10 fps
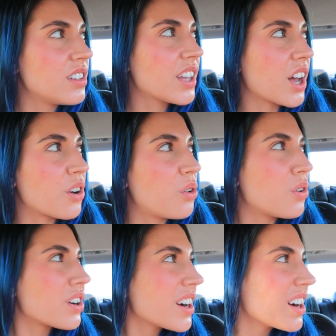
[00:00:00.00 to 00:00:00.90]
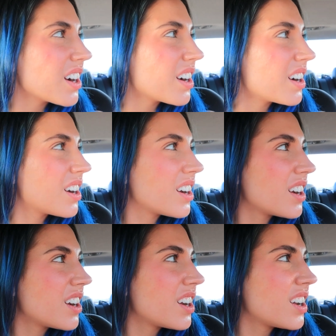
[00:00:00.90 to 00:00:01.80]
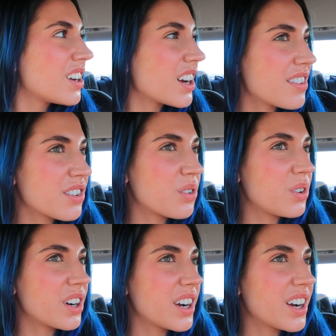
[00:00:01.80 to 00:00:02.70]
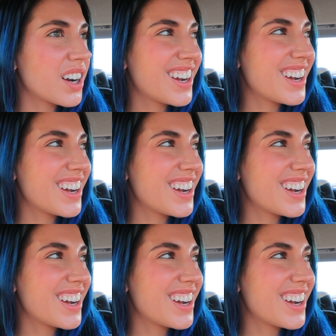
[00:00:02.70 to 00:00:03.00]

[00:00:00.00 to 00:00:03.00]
like a quarter. Not even a quarter.